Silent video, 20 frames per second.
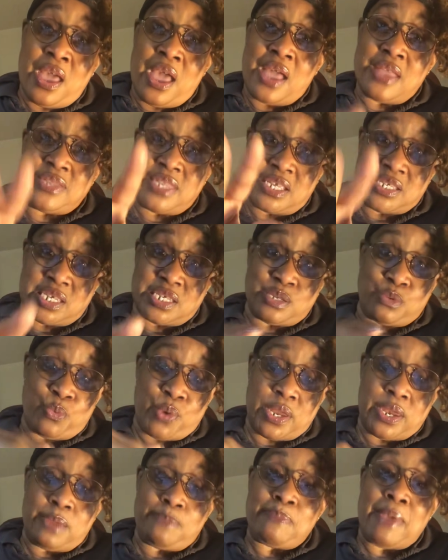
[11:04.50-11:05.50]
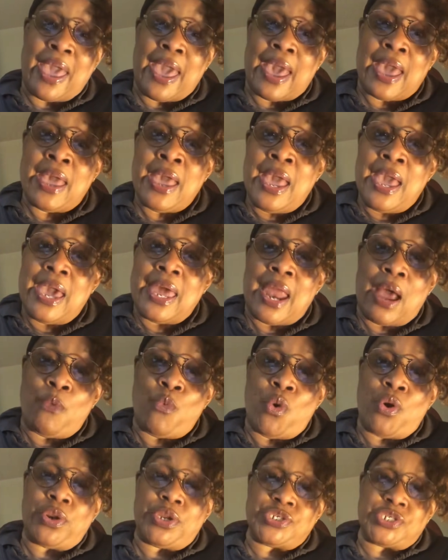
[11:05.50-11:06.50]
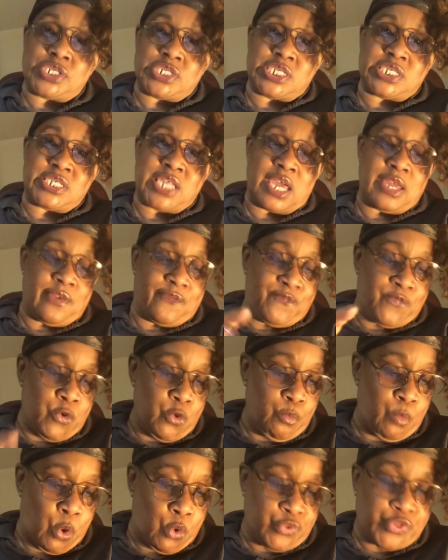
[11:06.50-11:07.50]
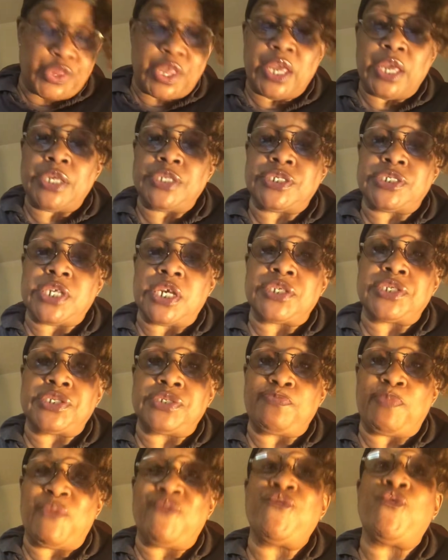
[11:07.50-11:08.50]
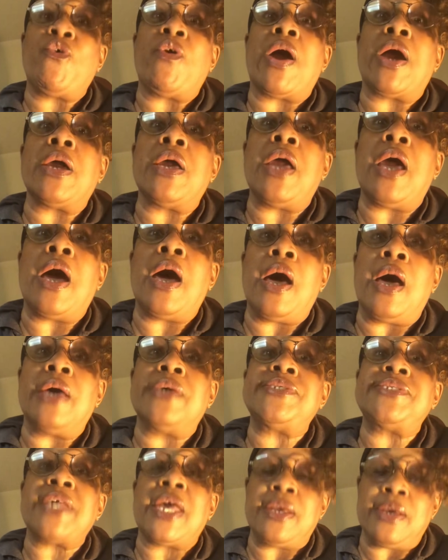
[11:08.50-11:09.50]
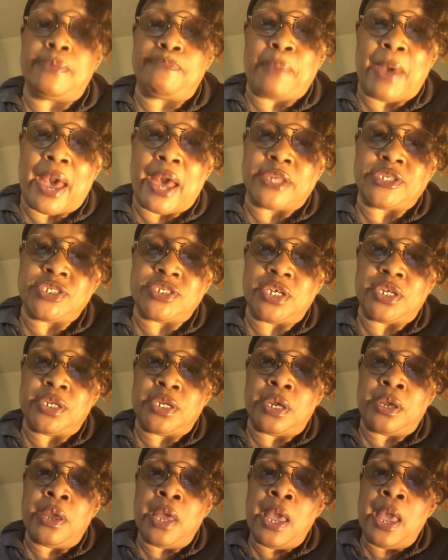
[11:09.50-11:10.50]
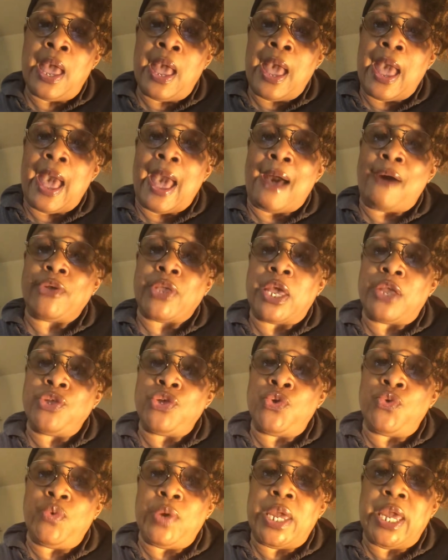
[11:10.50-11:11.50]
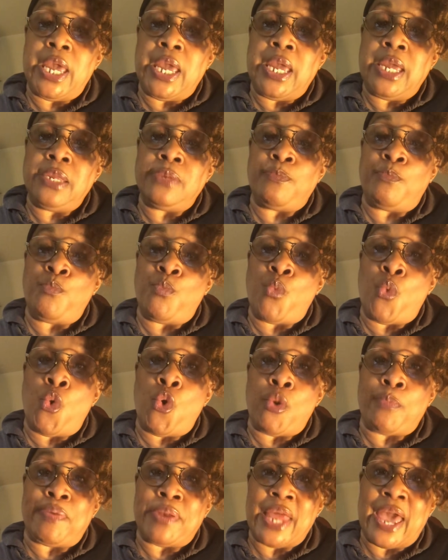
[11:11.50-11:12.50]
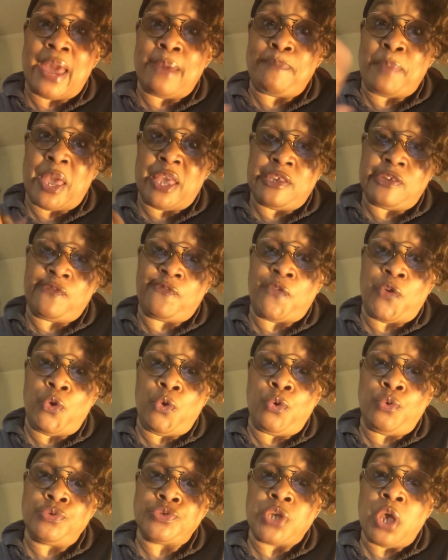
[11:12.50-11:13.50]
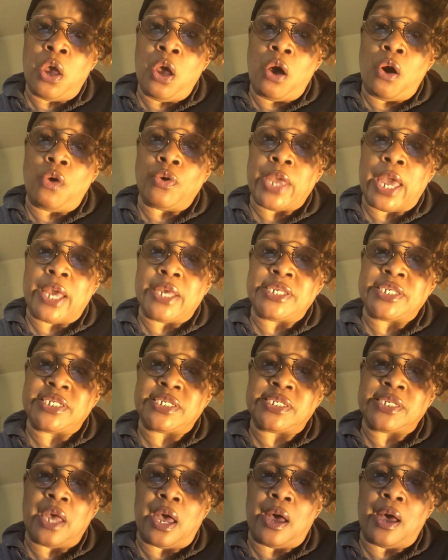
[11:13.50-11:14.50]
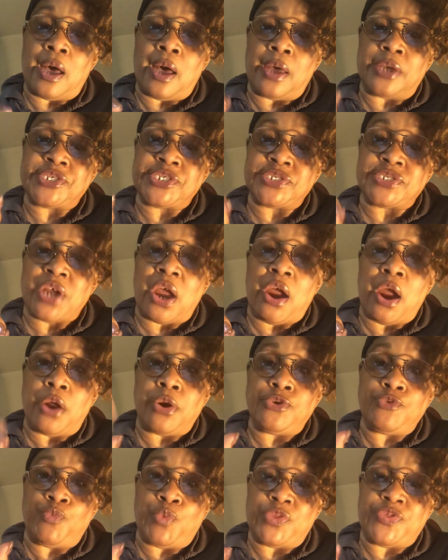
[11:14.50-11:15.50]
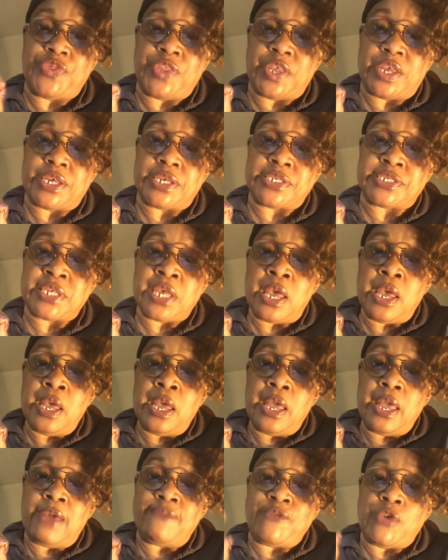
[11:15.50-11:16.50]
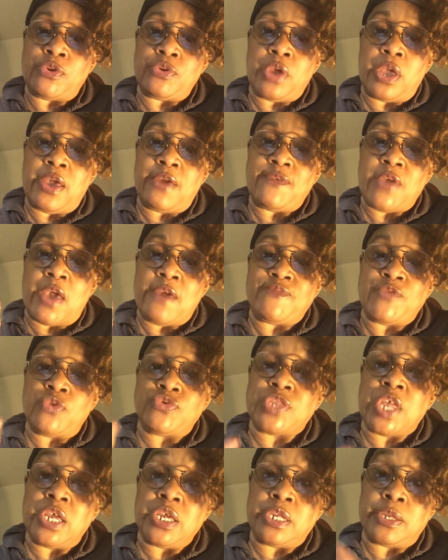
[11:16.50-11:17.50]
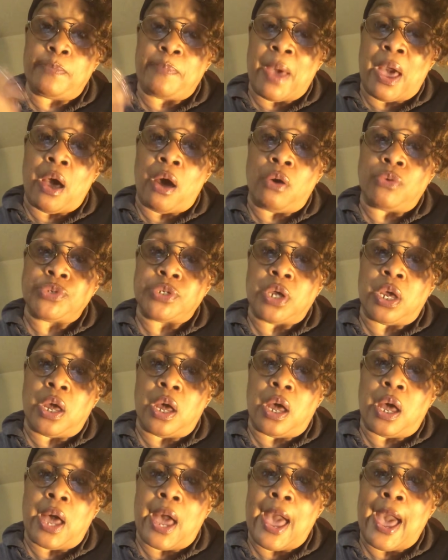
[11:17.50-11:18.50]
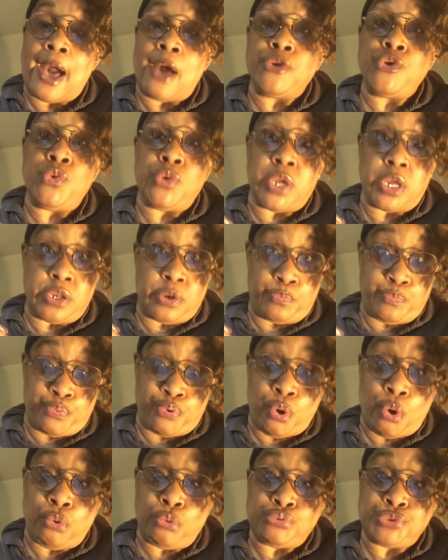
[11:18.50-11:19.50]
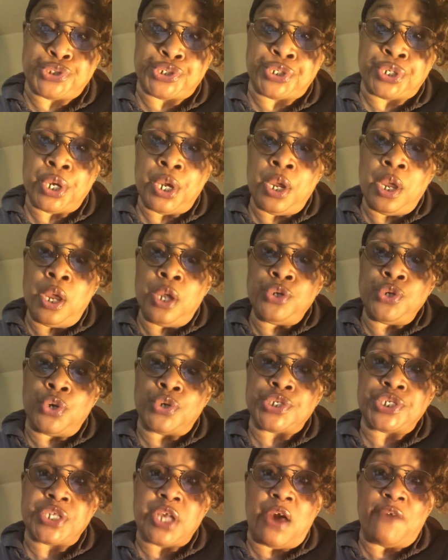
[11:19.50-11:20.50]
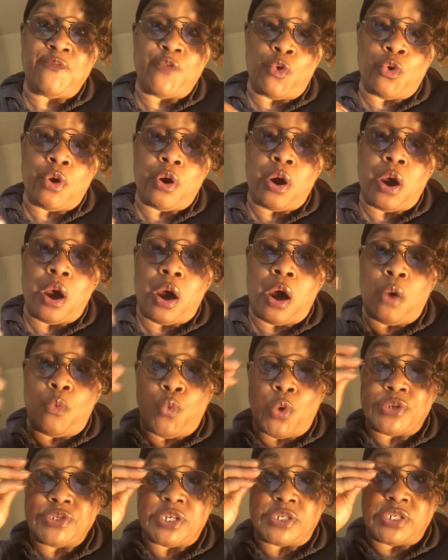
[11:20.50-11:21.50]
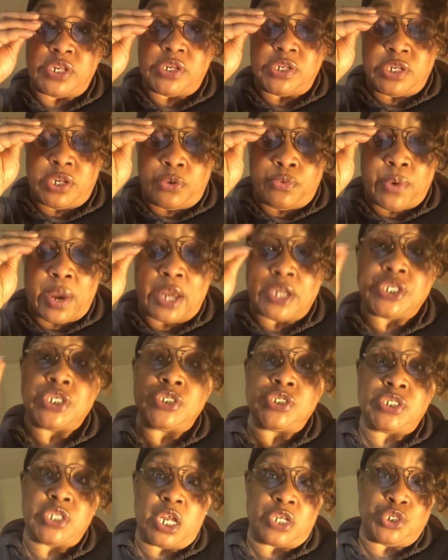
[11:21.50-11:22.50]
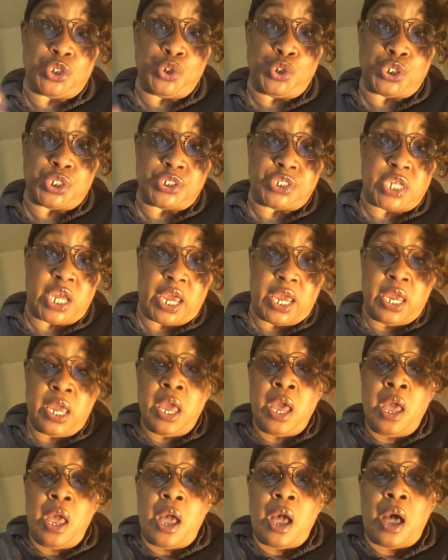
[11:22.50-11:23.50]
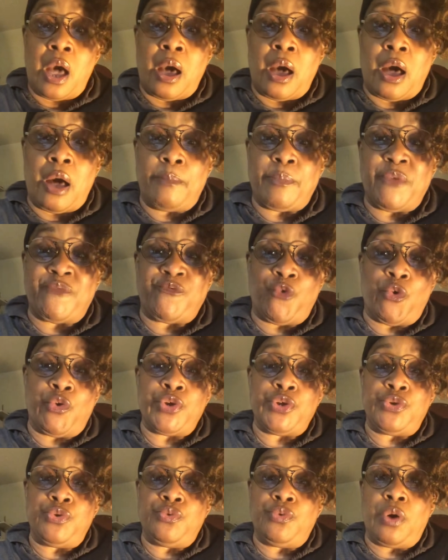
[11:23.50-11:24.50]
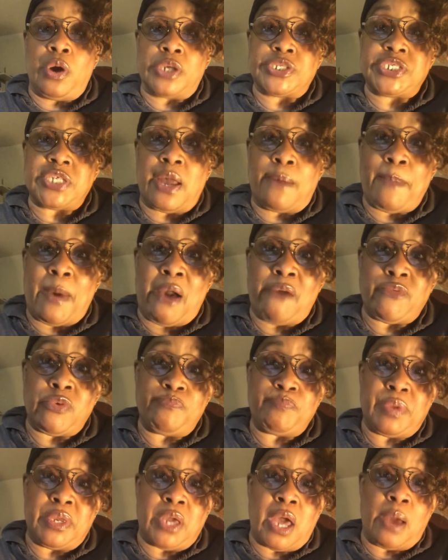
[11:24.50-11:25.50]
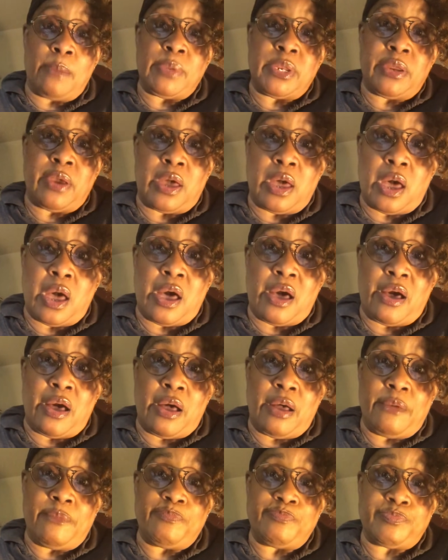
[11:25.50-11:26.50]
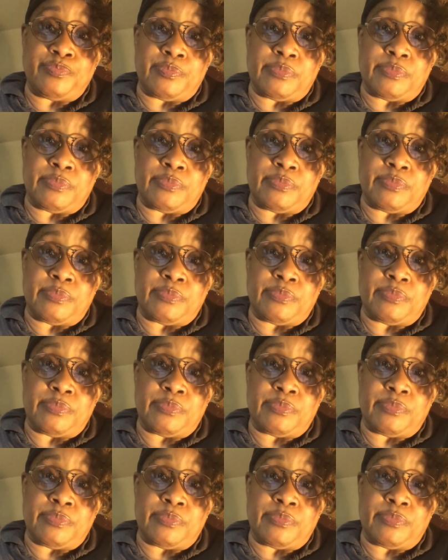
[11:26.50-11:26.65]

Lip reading: This is Rennie Matt, and I want to just state a few more things just before I say goodbye to you. How can you eat more plant-based foods? Okay, start with this. If you're thinking about how you can approach yourself or what directions that you should take before you step out and becoming a